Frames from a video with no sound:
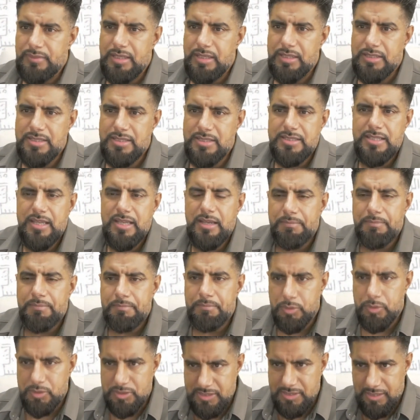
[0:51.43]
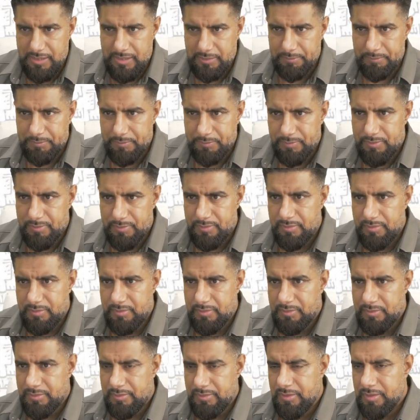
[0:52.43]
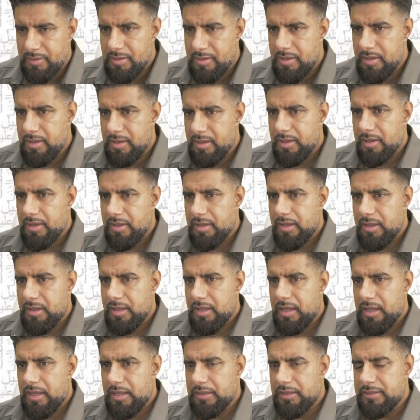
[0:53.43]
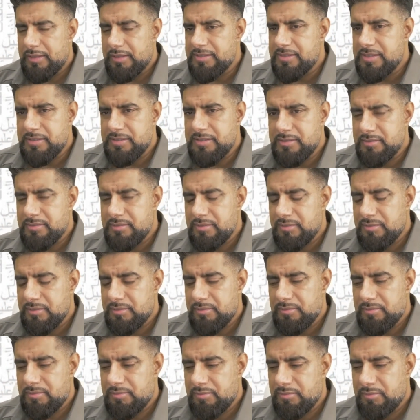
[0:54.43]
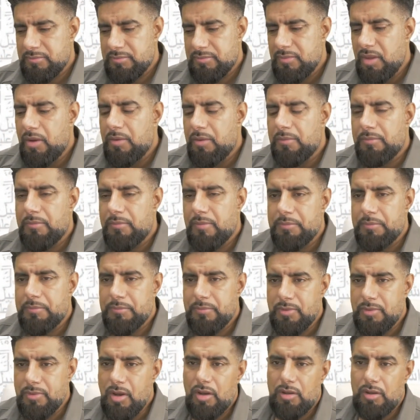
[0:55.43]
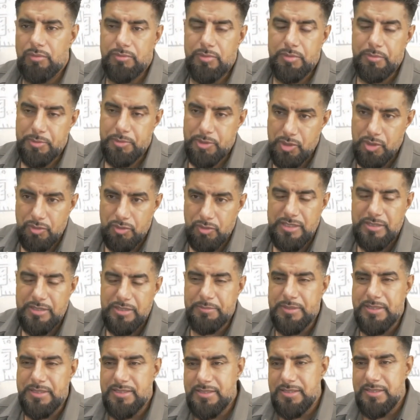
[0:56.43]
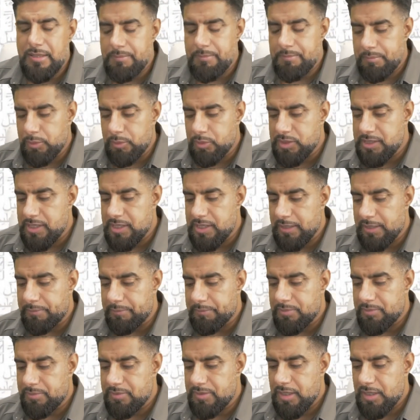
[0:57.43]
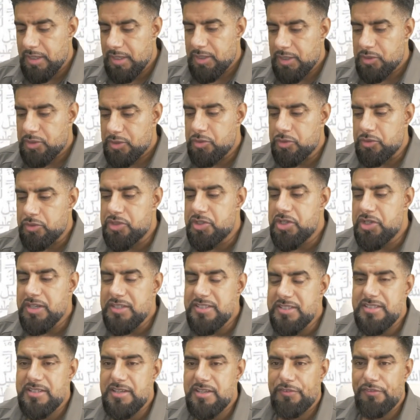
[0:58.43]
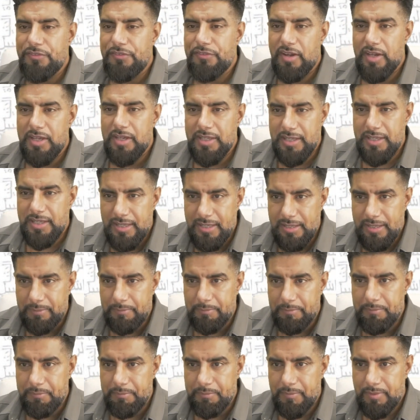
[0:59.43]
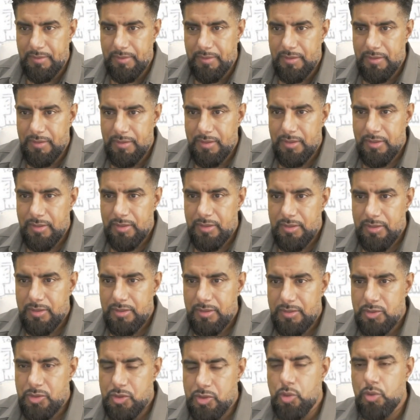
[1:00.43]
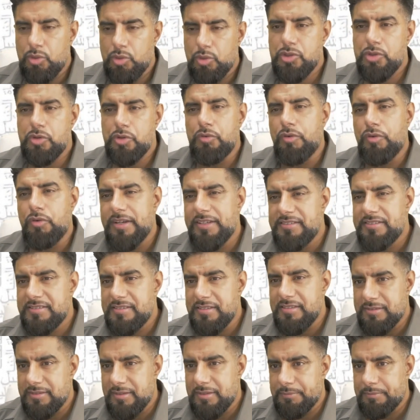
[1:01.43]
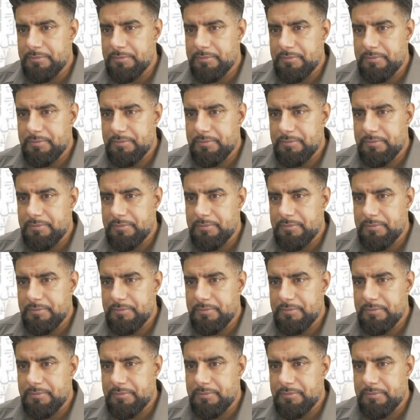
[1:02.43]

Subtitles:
some Muslims, and this is not the majority, but some Muslims to justify him took to racism.